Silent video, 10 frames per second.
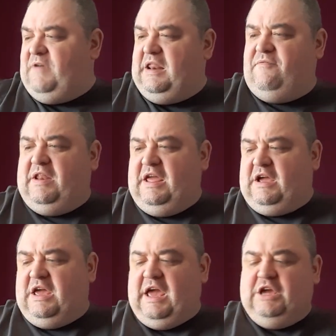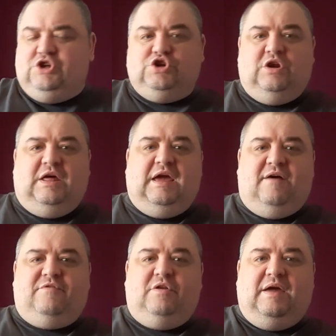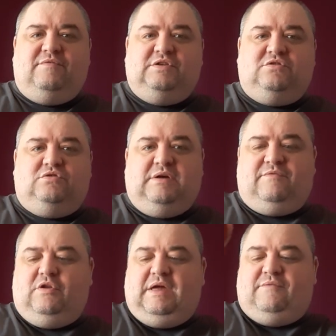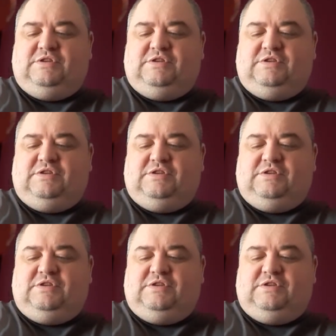very occasionally, I've only ever